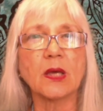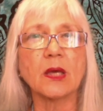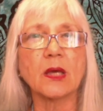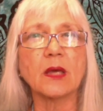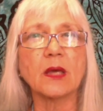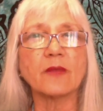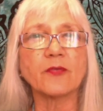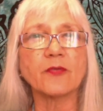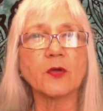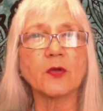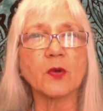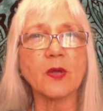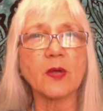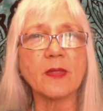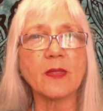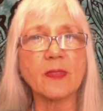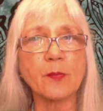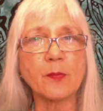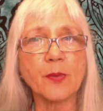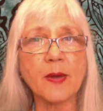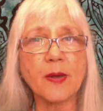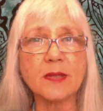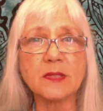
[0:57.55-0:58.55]
If you're in the
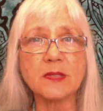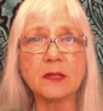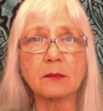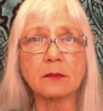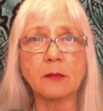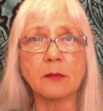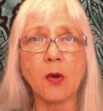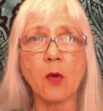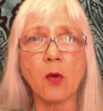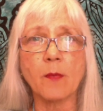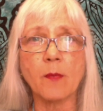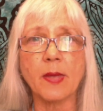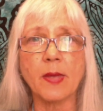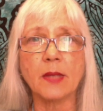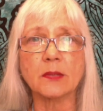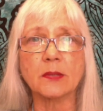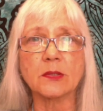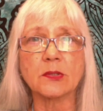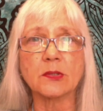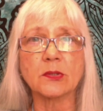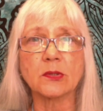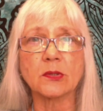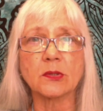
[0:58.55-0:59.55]
present
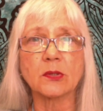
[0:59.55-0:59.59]
moment